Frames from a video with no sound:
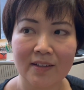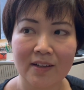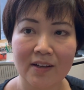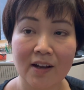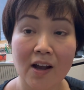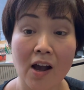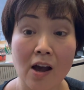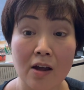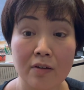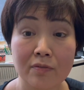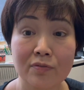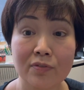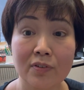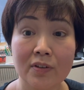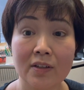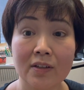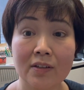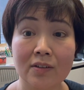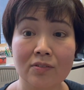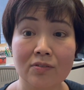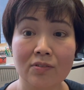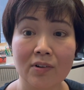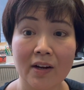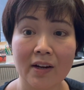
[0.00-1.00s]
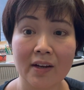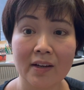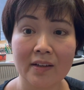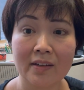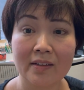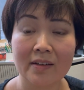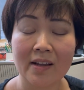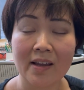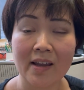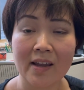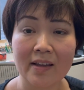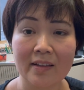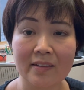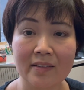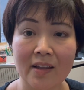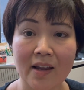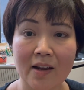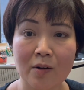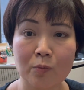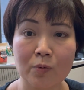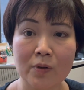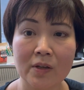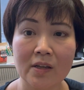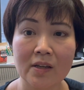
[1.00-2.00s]
confident, right? And
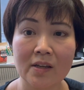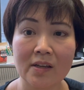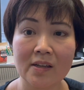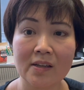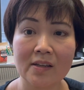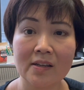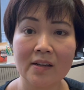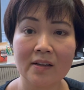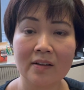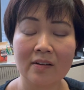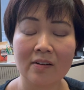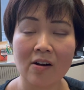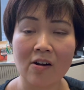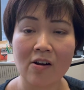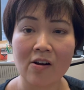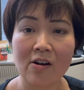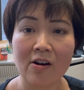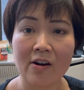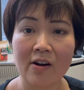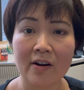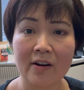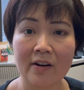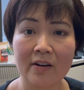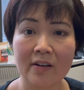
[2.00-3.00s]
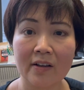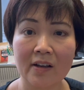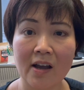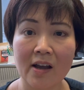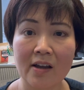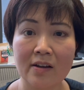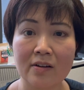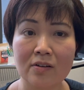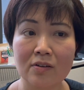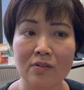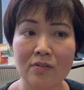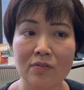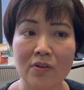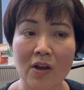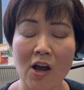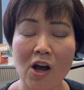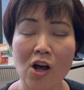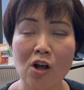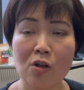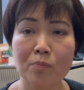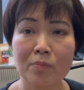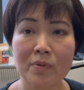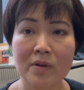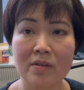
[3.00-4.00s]
that we are kind of
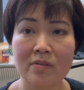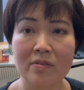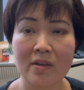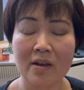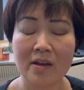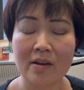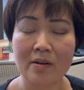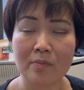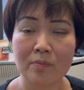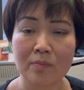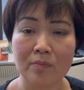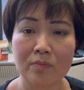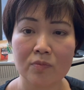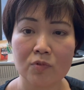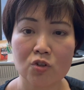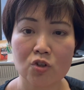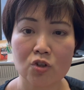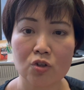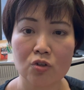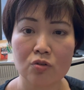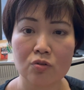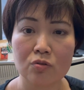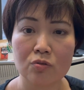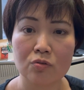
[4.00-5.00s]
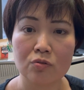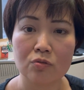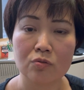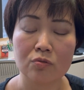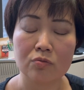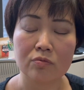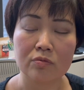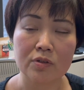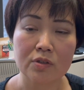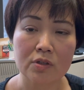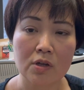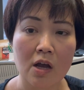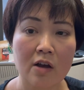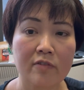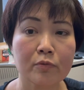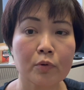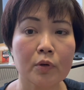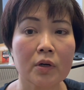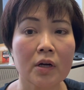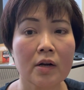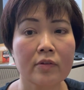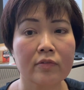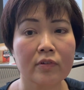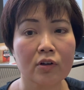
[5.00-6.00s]
helping them to resolve
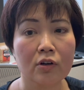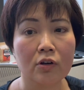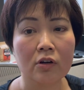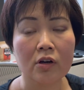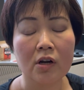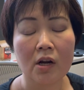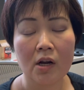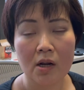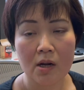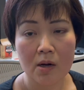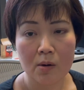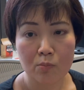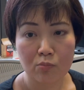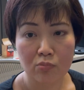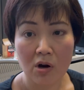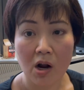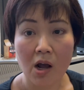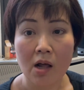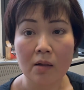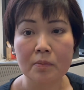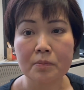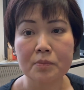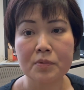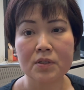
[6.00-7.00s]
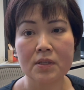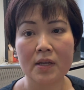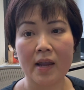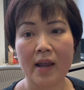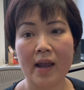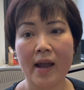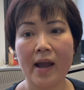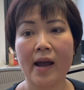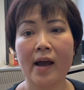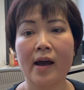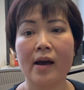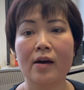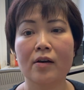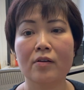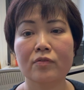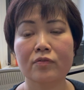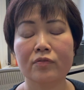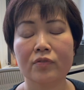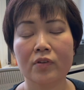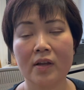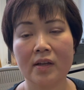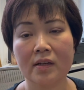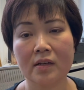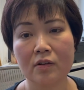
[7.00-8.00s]
whatever problems they have.
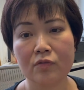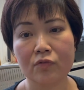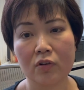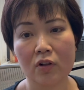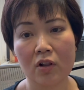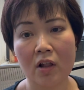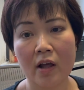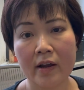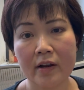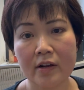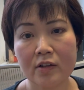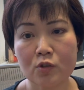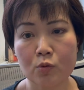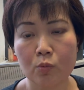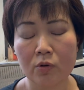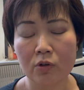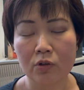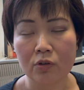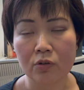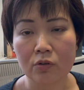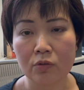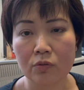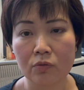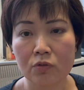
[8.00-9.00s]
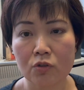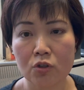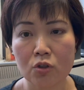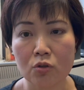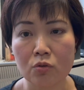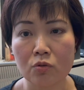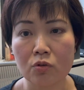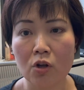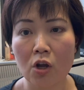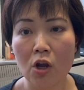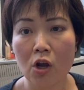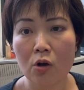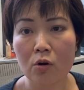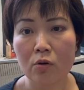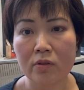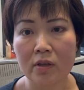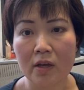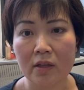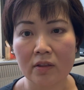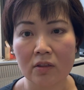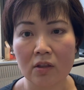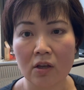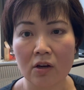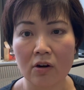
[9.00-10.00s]
And if clients were to know
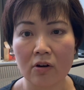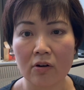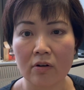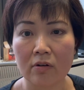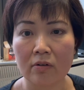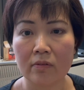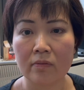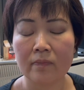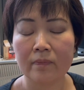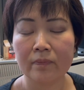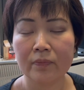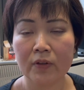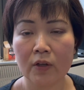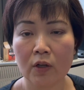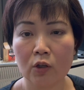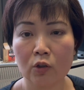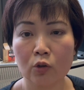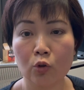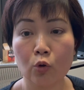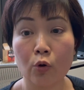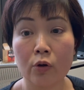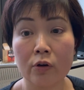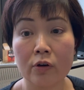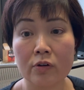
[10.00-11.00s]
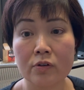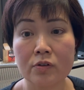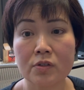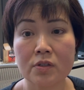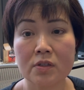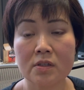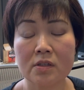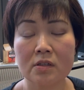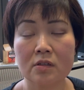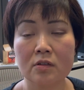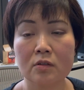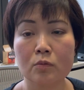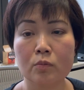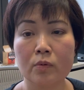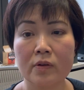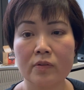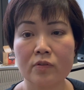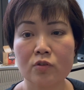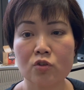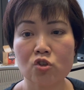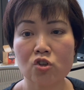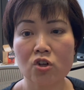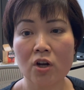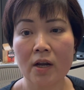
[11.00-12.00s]
that their lawyers deal with
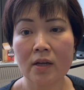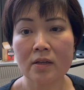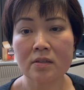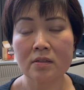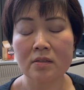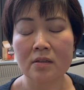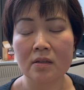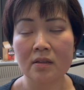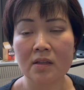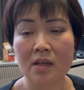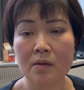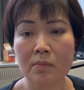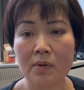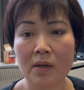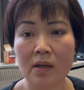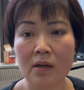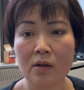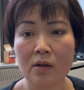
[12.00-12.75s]
stress, then they may